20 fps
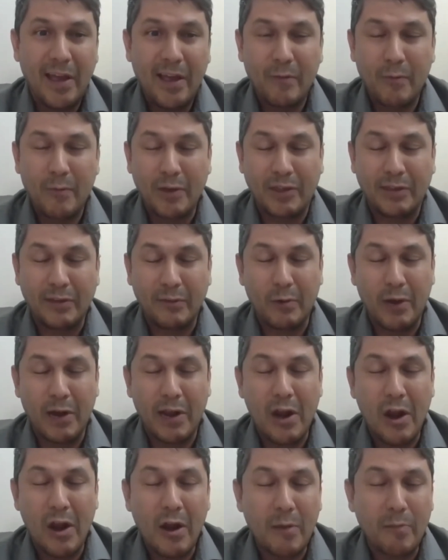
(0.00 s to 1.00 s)

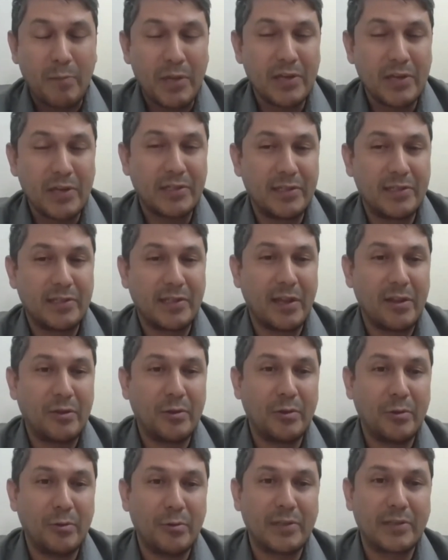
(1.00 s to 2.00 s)
What a lot of PhDs
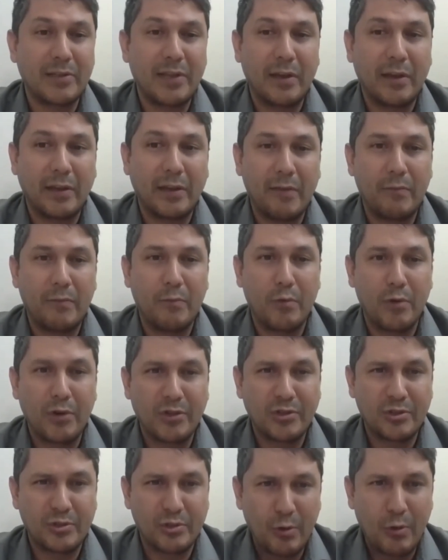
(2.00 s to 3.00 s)
tend to do is like they've
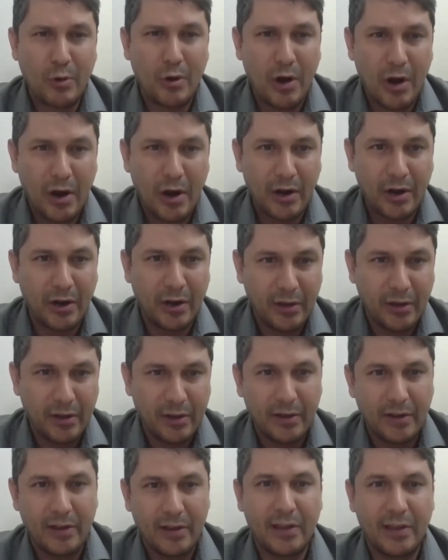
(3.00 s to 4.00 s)
worked so hard
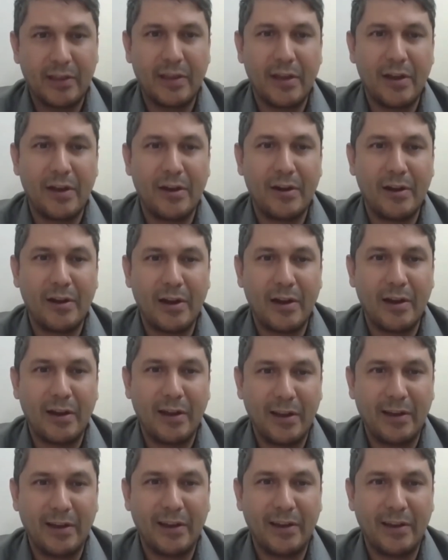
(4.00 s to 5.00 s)
in their
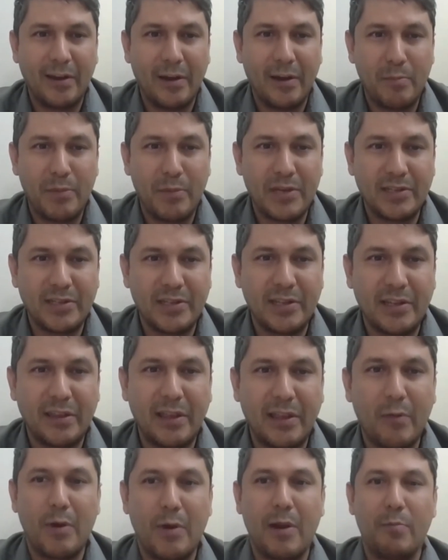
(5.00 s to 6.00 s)
PhD
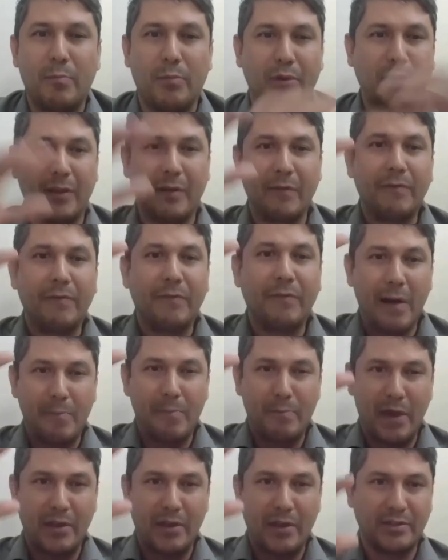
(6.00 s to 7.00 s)
that they want to put the
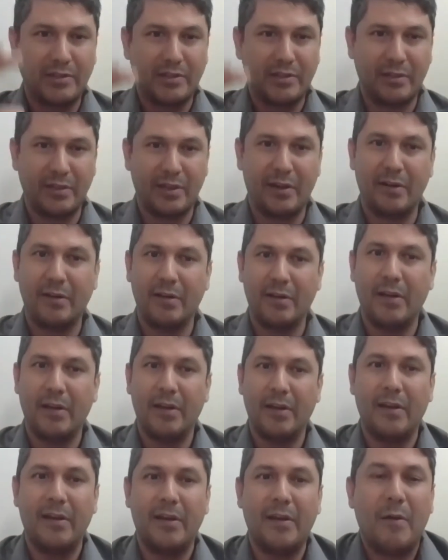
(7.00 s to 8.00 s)
5 pages in there.
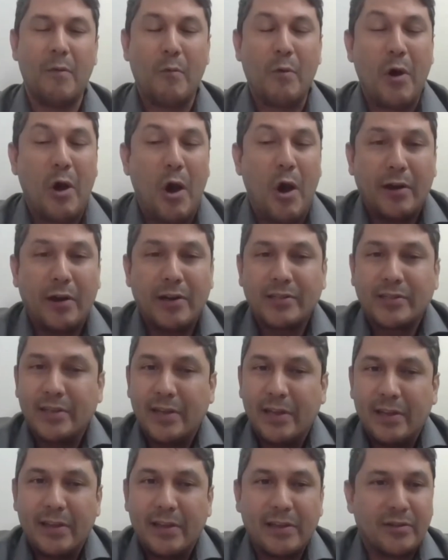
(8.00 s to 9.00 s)
Well,
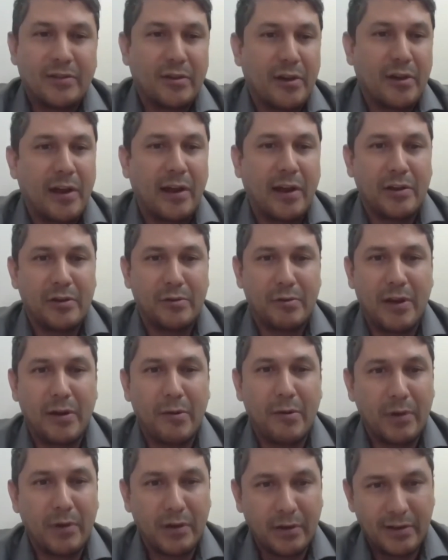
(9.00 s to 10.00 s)
honestly, that's not going to get you
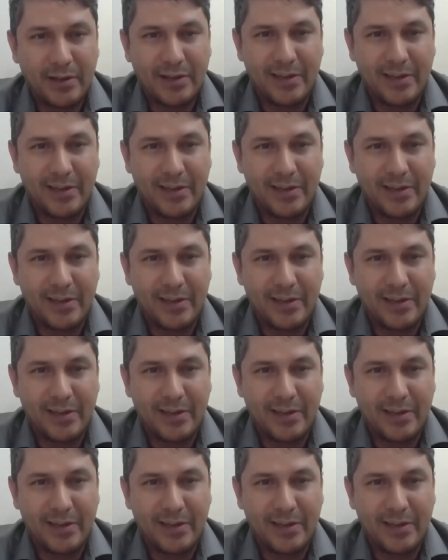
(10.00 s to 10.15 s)
anywhere.